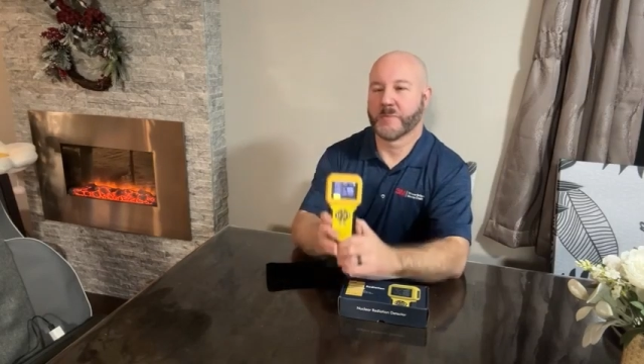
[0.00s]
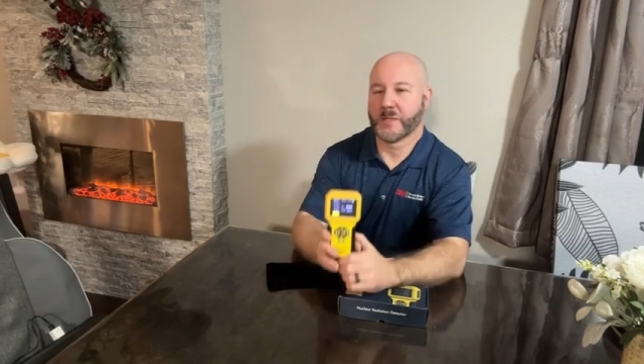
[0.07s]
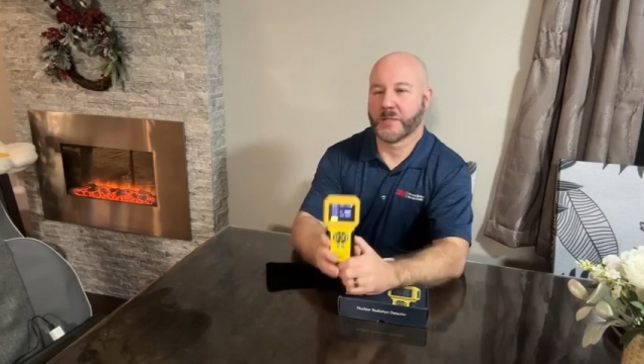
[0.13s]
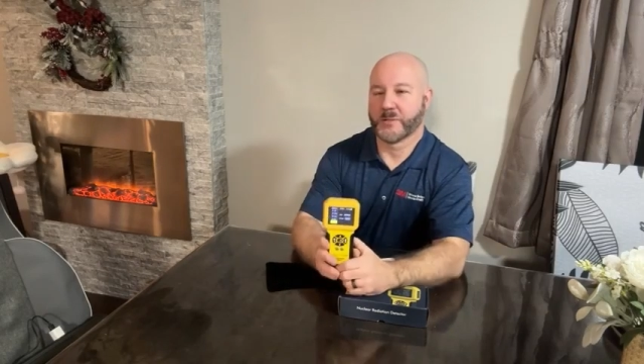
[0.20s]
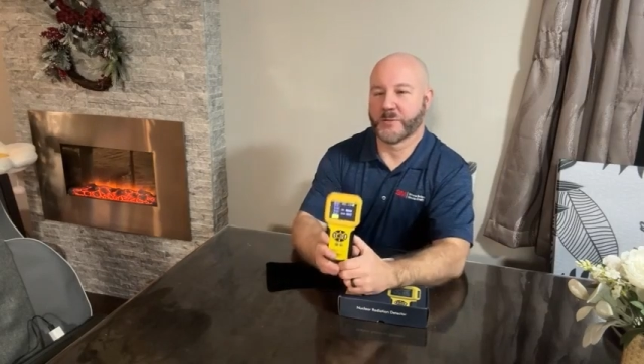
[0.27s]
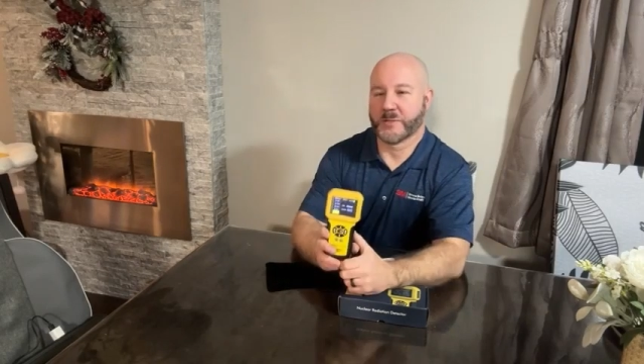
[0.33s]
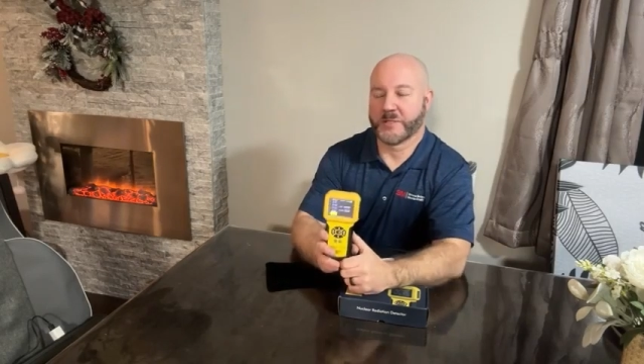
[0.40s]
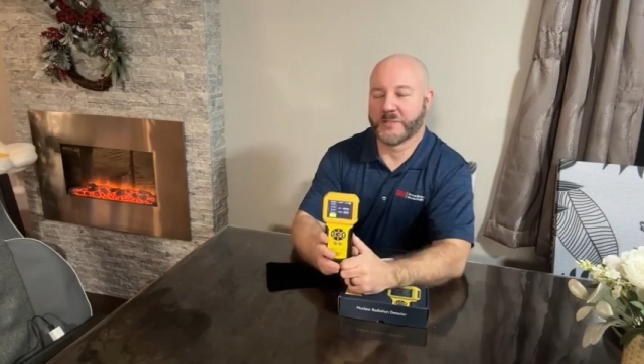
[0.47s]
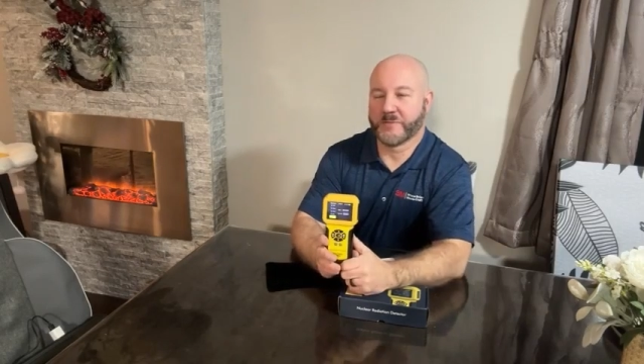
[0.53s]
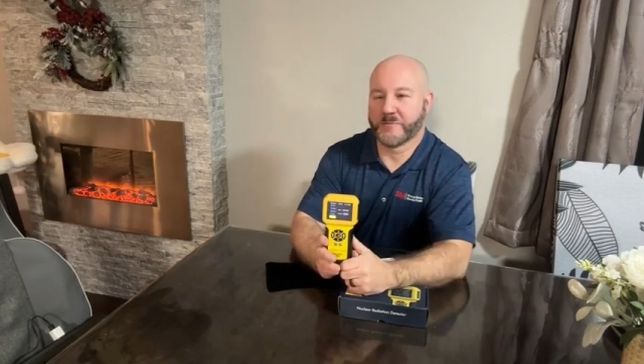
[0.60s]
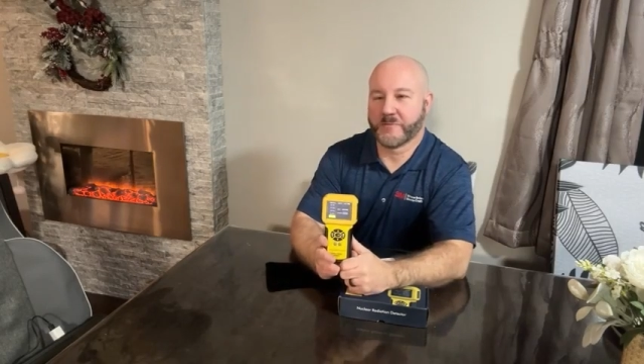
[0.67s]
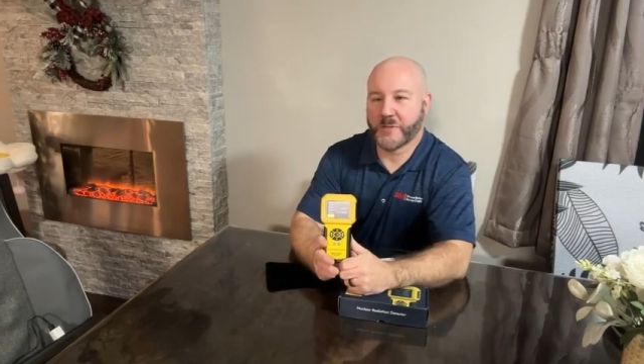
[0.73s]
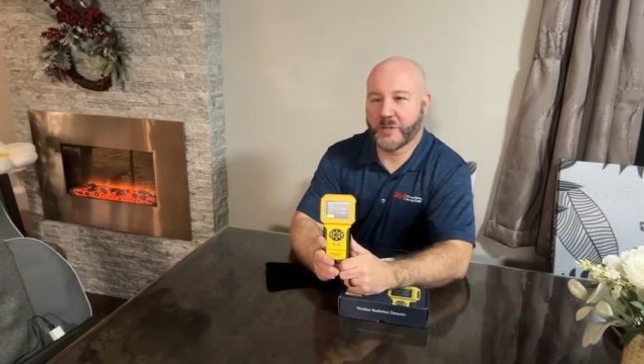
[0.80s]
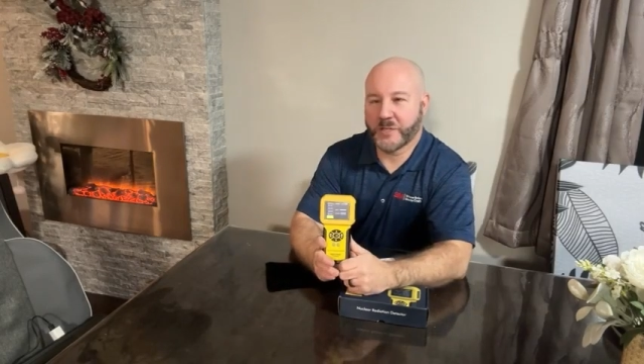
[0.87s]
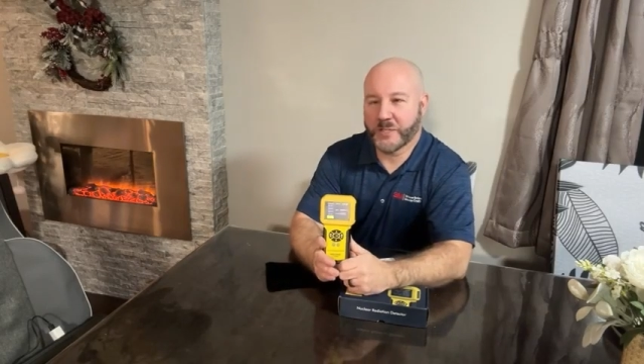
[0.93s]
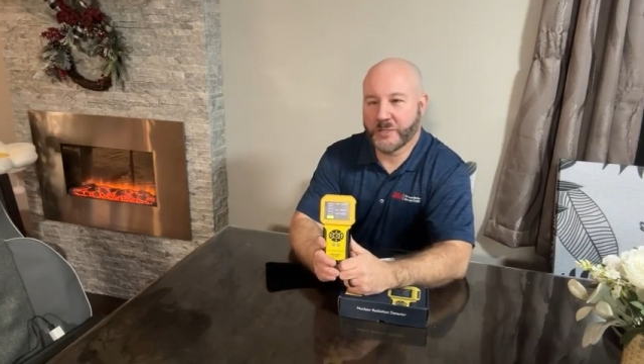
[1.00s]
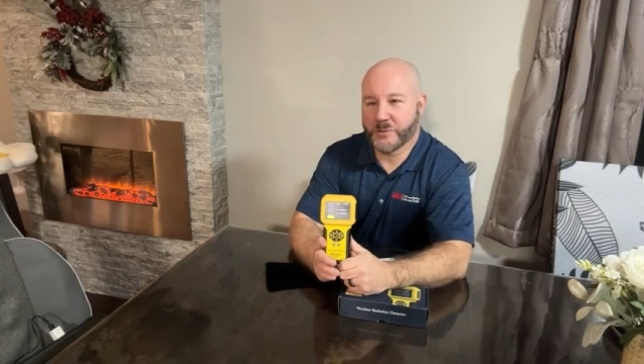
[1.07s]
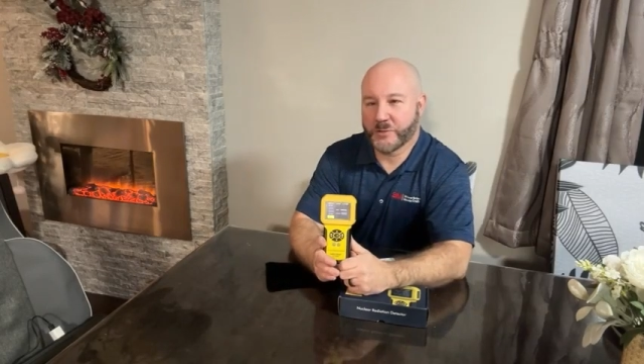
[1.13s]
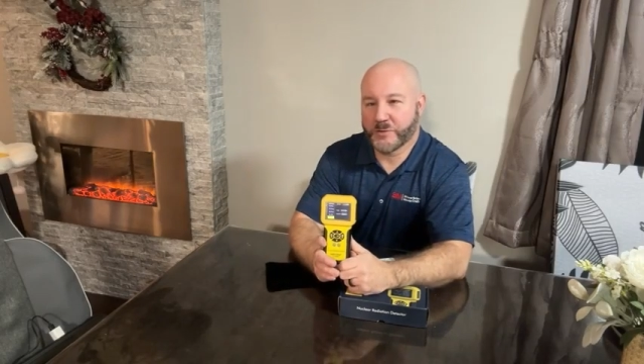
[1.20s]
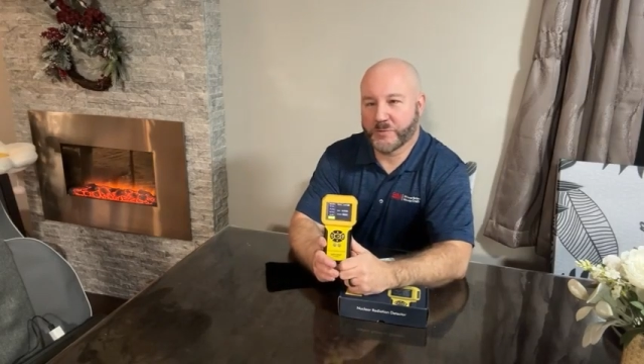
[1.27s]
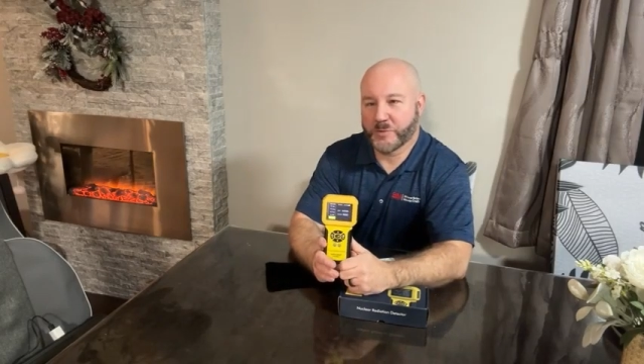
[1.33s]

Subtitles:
So it's a very useful